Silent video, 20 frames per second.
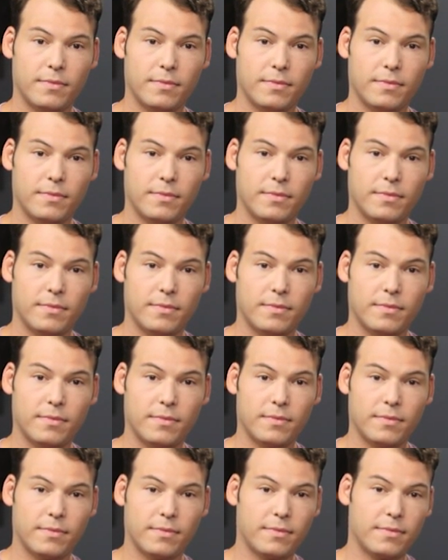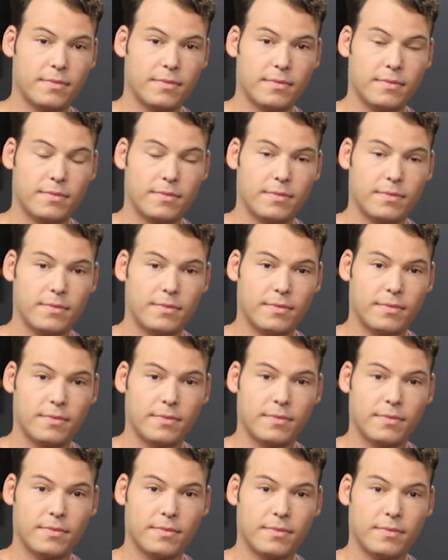
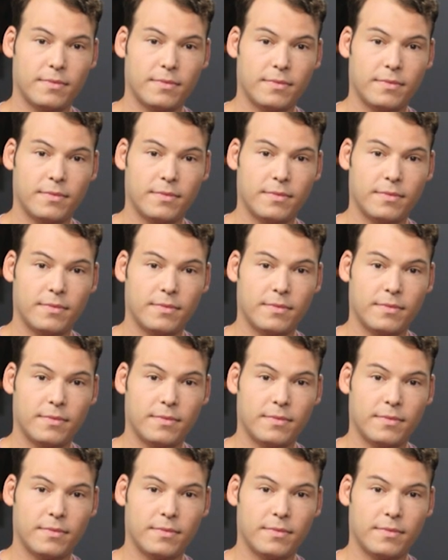This person isn't speaking.